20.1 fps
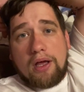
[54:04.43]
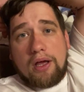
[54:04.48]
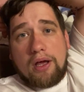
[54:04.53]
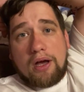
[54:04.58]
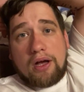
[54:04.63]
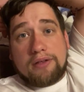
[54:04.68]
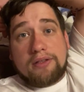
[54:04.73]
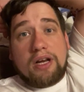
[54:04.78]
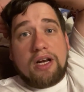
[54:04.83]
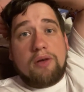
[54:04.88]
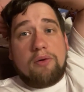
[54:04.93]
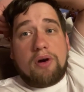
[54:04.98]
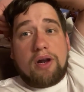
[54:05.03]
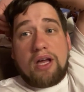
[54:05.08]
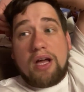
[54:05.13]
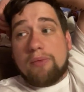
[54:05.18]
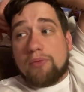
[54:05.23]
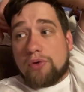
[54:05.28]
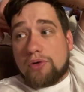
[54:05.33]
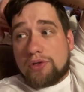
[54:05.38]
I'll tell you what I
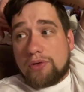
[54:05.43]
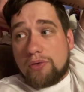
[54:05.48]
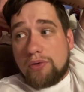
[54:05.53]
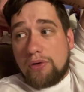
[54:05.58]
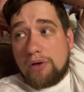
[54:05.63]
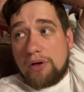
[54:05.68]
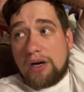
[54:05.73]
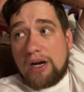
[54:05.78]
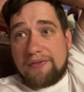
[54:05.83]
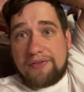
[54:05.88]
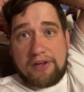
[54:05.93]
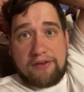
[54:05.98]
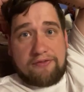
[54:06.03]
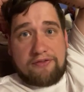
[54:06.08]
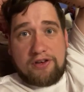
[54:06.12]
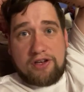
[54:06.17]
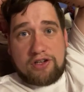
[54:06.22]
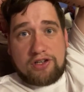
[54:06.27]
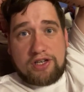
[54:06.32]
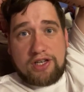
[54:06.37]
am going to do, though. After I've
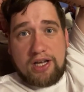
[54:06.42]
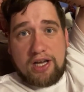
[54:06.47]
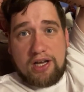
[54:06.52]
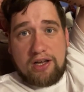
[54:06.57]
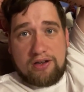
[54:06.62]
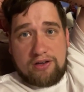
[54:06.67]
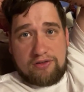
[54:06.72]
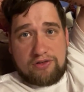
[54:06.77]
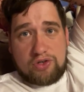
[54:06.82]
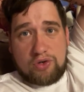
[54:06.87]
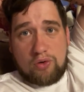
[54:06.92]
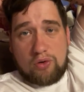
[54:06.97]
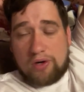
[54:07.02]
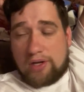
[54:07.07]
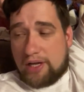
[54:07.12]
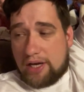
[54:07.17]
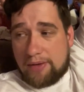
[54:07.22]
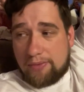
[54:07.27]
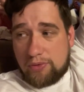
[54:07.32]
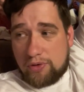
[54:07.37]
finished here
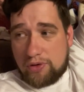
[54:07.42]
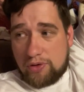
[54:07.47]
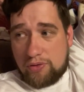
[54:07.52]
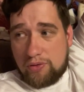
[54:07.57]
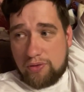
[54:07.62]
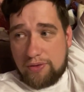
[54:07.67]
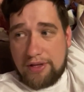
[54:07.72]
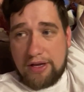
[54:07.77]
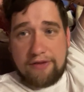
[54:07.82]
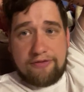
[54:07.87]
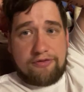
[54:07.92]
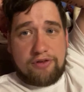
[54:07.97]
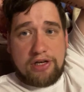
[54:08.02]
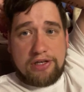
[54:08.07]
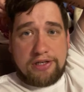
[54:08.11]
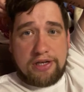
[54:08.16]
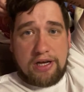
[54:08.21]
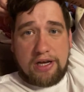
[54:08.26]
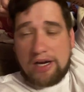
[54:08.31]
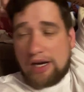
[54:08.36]
shortly, I'm going to go in that
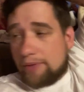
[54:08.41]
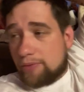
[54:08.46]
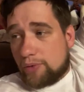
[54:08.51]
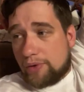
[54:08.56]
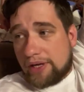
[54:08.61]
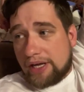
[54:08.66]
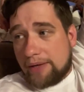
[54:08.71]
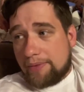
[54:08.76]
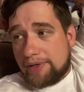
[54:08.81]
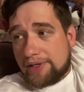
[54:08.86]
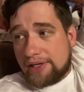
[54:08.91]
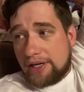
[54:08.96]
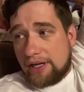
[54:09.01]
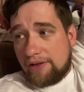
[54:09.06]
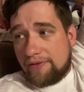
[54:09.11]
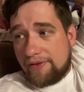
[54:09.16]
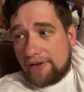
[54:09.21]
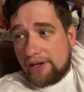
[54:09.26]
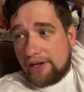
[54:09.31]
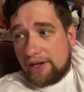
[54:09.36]
freezer and I'm going to get
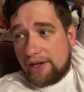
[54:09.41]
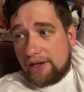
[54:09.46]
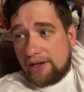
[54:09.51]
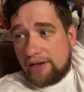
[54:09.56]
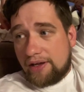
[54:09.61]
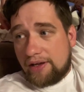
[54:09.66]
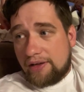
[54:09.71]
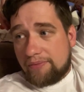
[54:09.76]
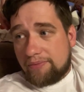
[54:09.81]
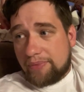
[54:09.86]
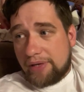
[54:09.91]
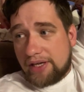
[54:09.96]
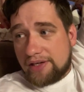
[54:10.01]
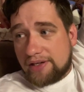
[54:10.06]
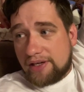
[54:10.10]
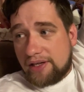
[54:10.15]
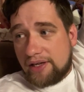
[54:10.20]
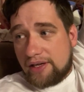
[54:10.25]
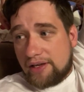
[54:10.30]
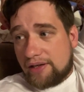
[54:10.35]
myself
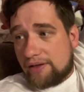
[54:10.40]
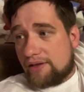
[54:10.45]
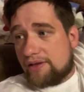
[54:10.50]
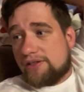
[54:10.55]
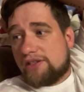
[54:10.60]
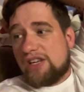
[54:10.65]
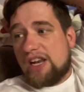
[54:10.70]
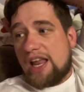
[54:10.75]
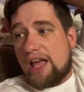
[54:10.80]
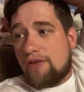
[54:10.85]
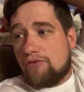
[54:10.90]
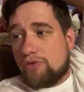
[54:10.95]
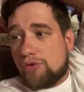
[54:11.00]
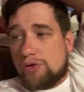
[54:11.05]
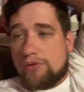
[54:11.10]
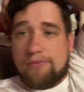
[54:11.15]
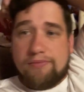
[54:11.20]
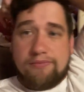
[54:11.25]
basically a Celebro.